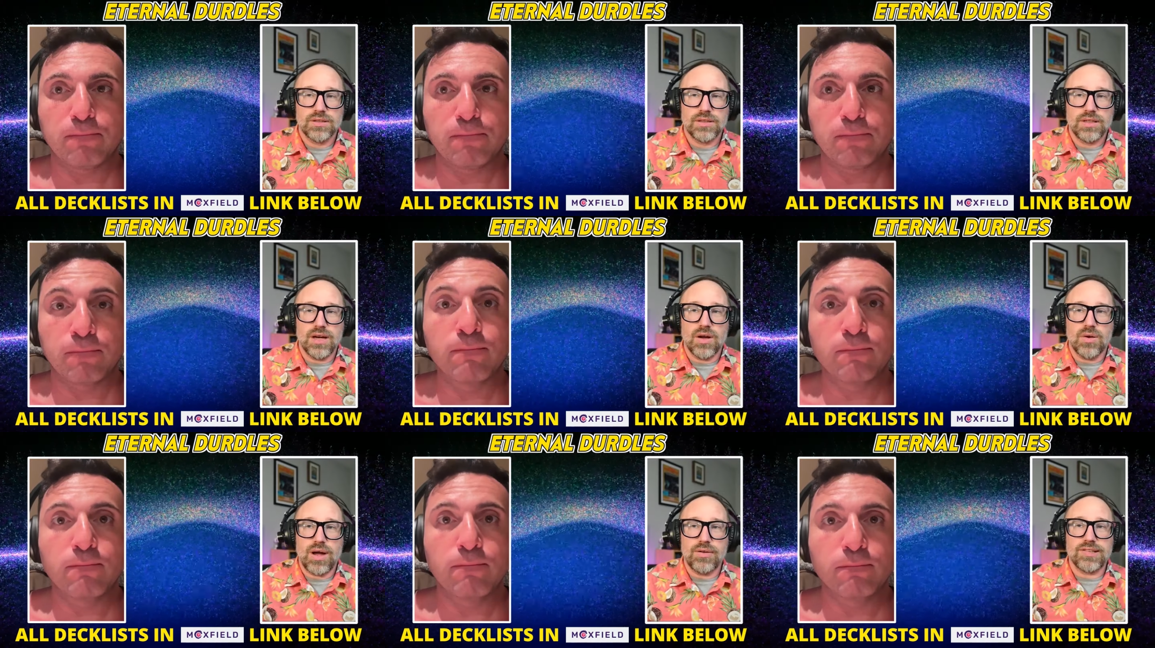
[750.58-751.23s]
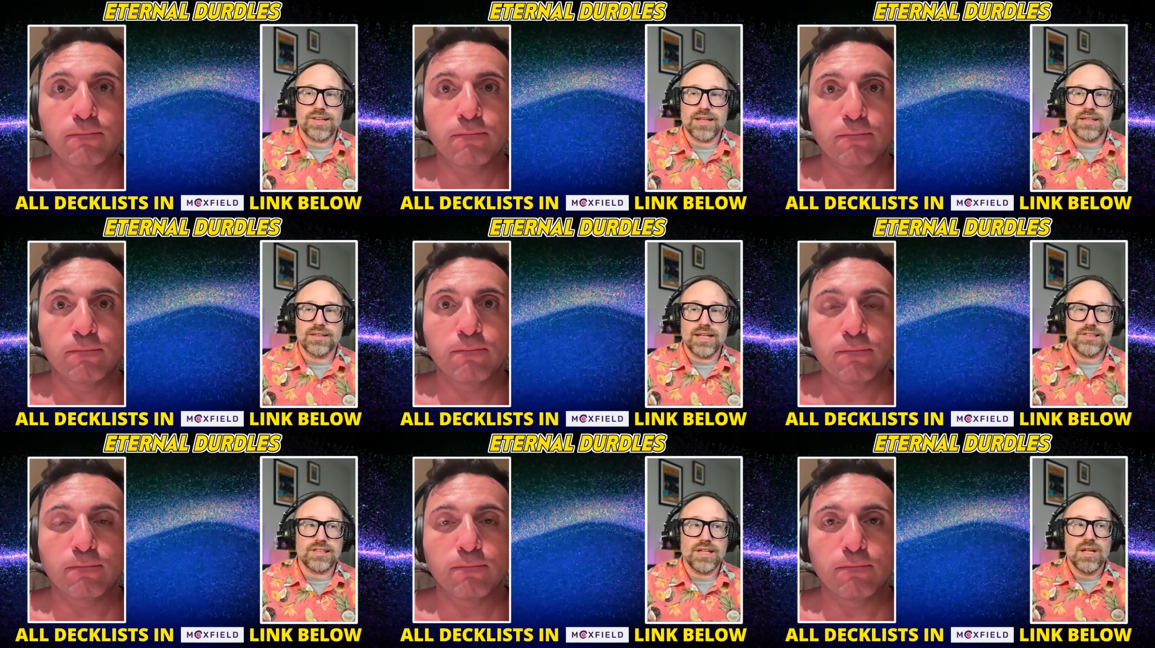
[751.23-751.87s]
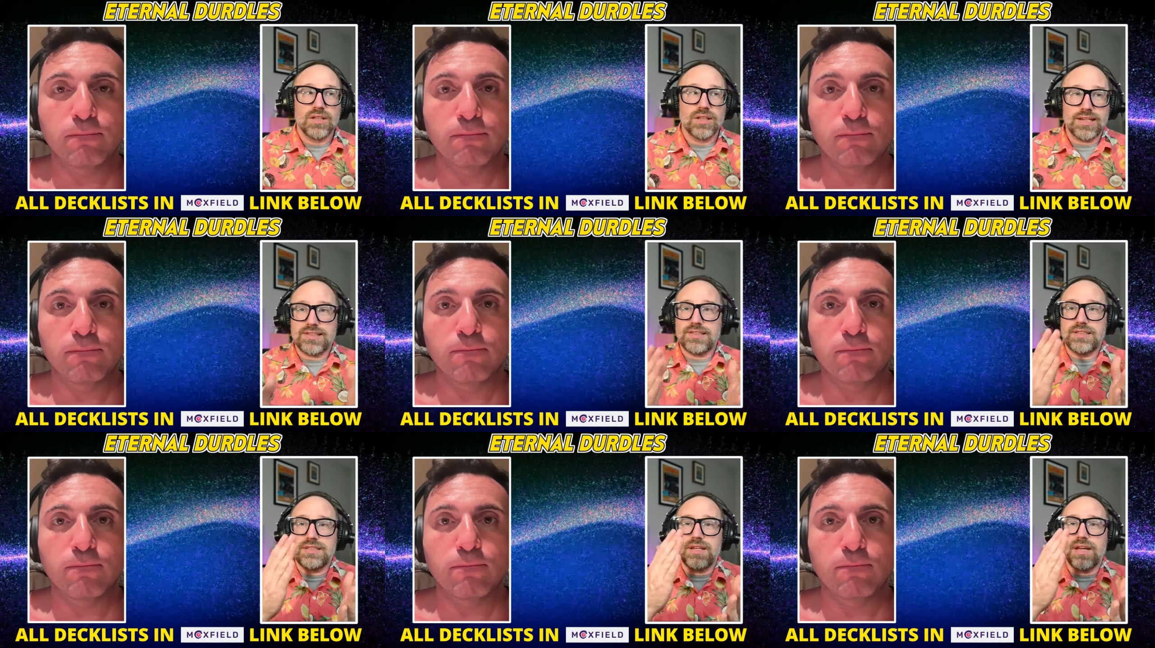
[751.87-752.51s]
Speaker 1: You know, mm-hmm. I was like, let's
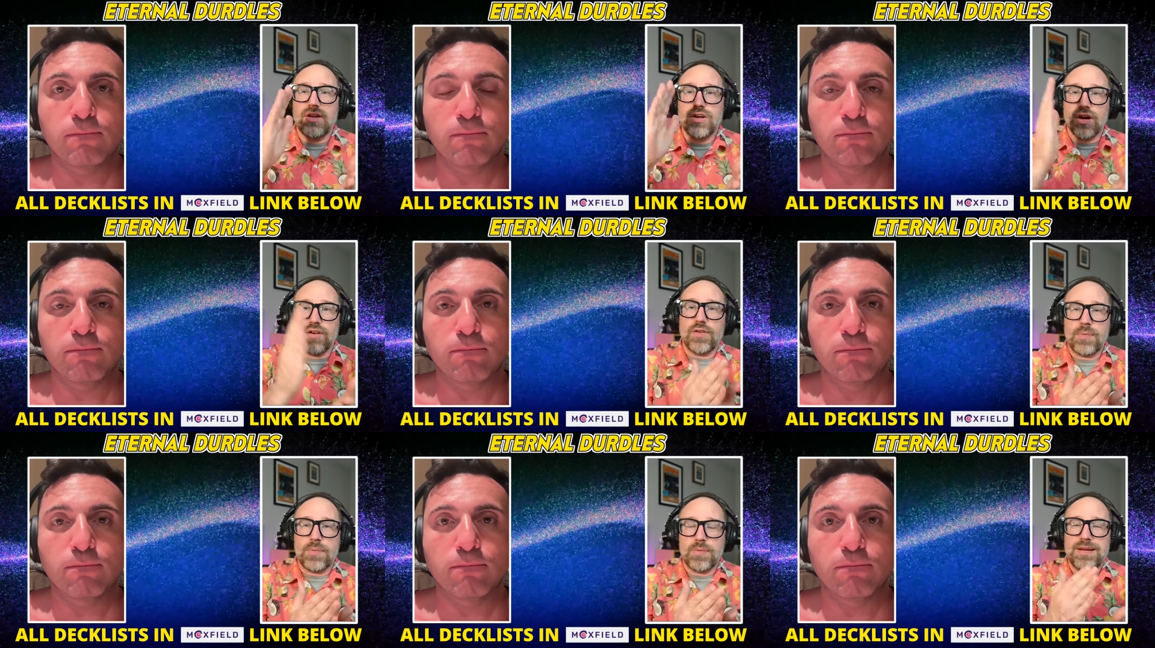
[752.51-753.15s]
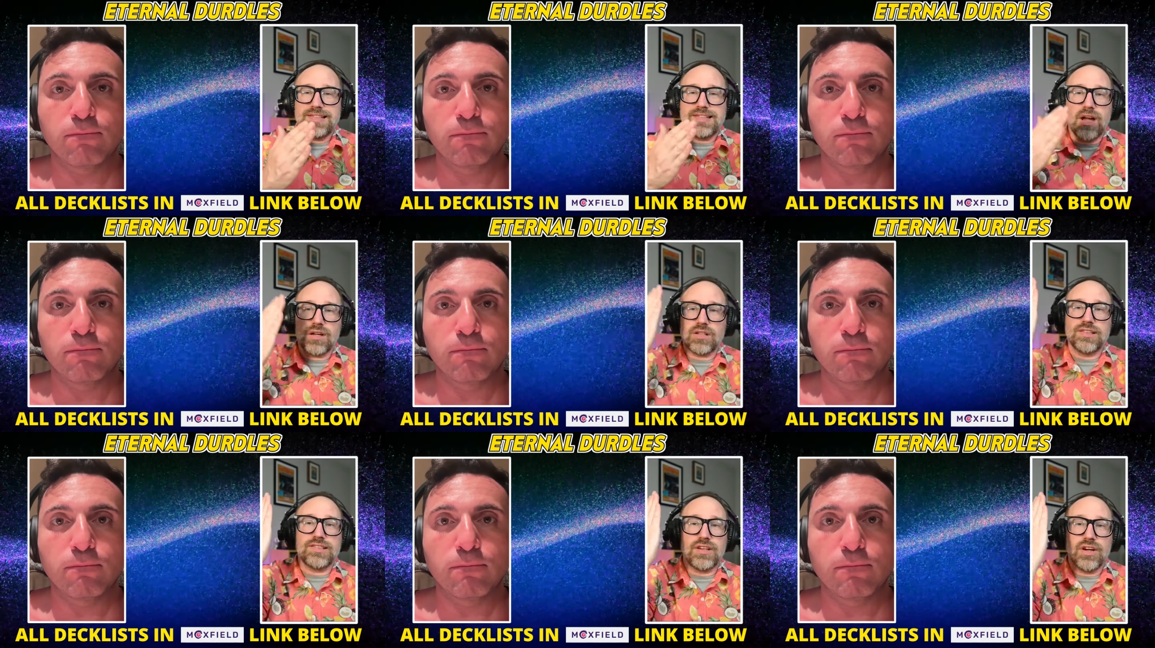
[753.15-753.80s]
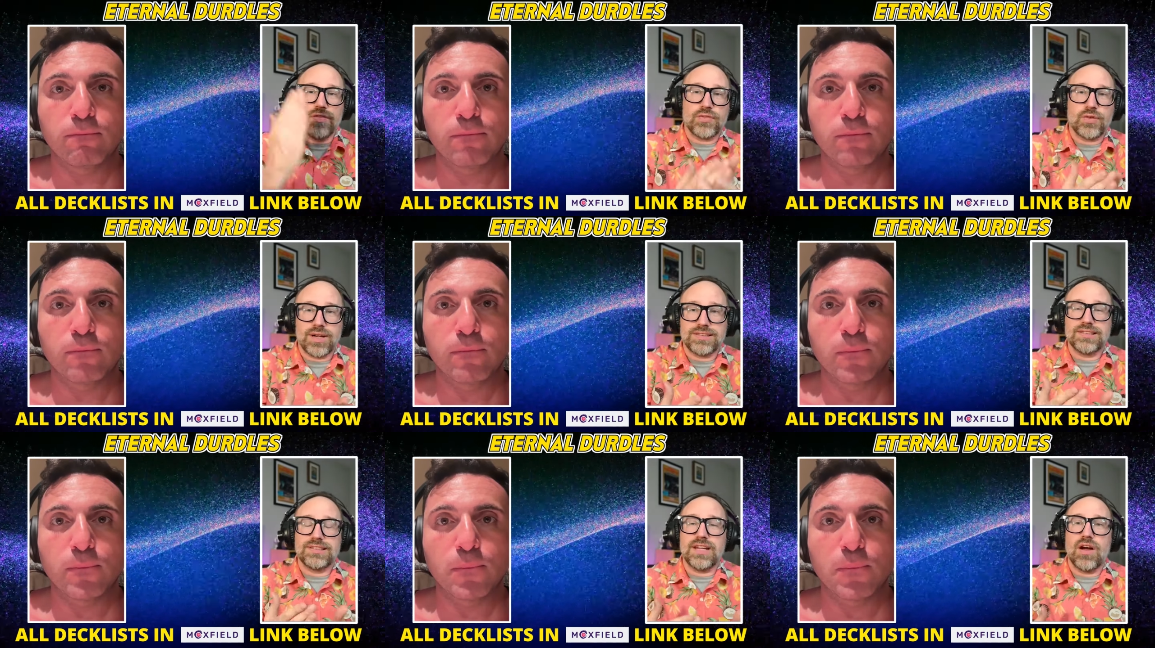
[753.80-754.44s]
let's nerf Up the Beanstalk, let's nerf
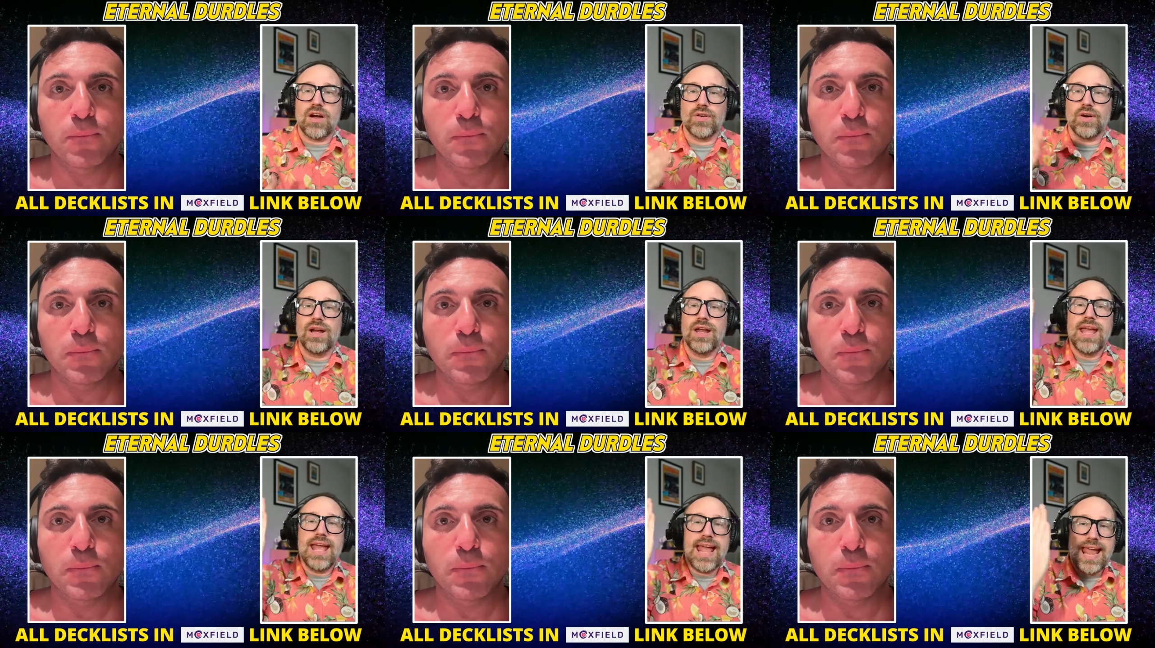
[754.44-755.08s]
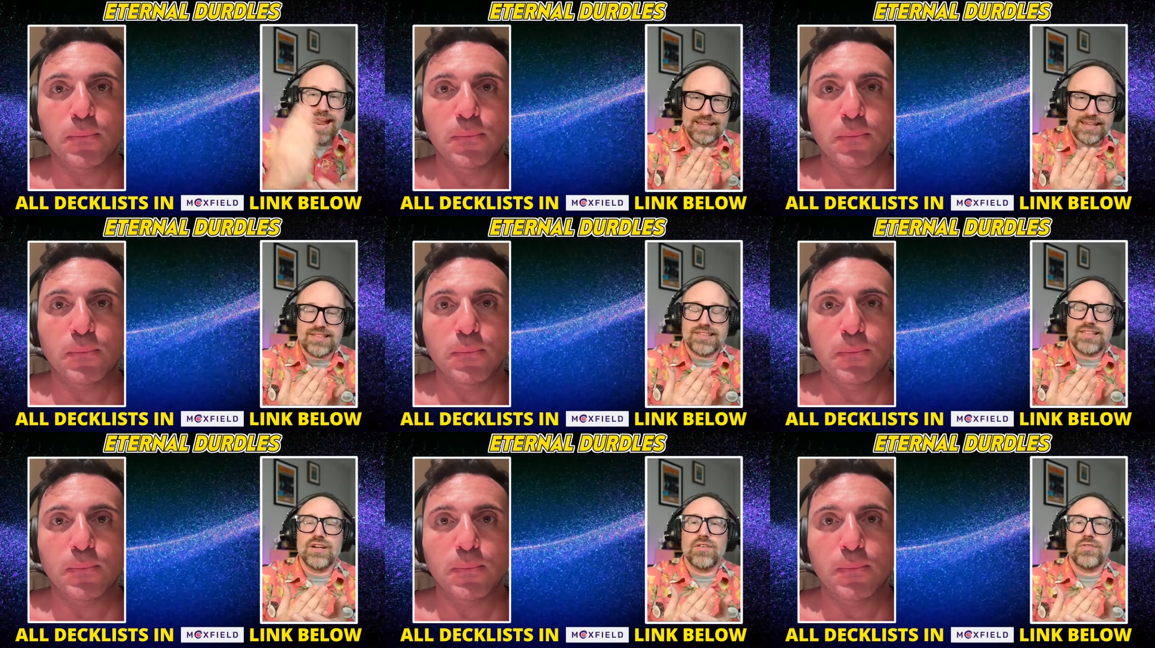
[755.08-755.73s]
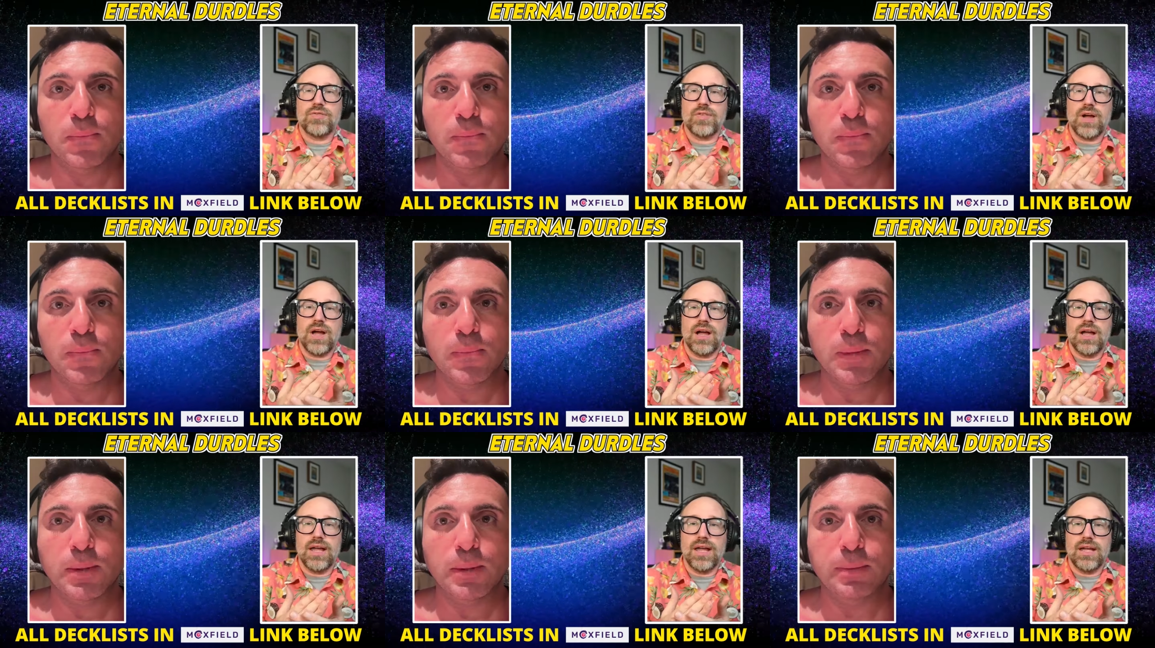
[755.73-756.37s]
Grixis Delver, and let's nerf
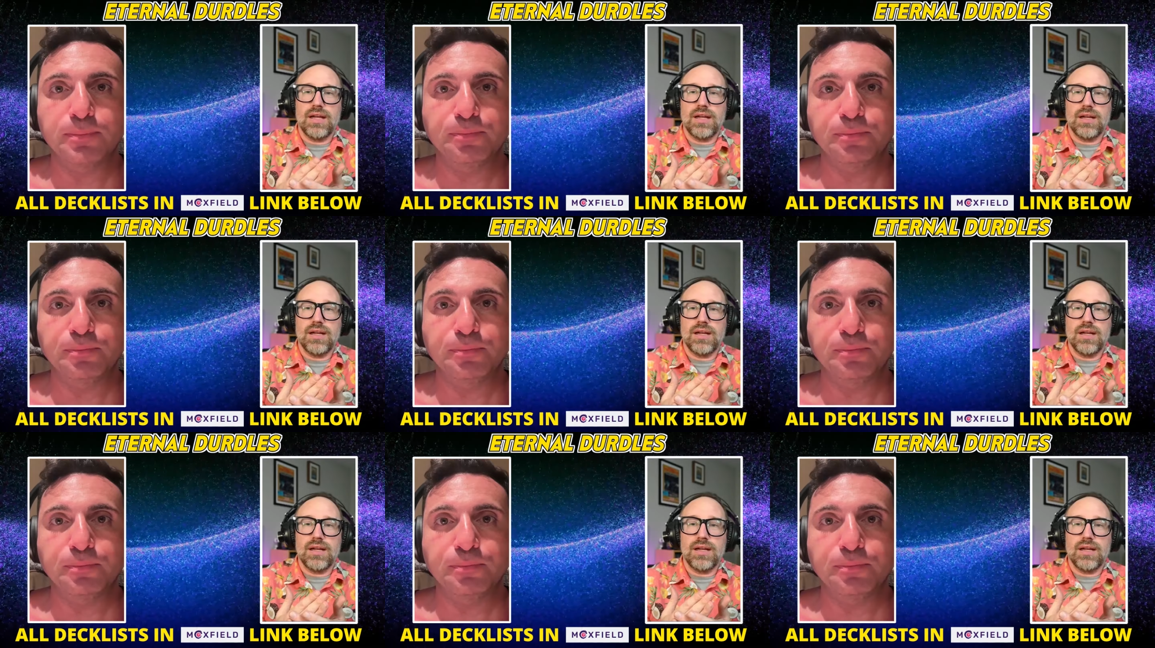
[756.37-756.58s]
uh,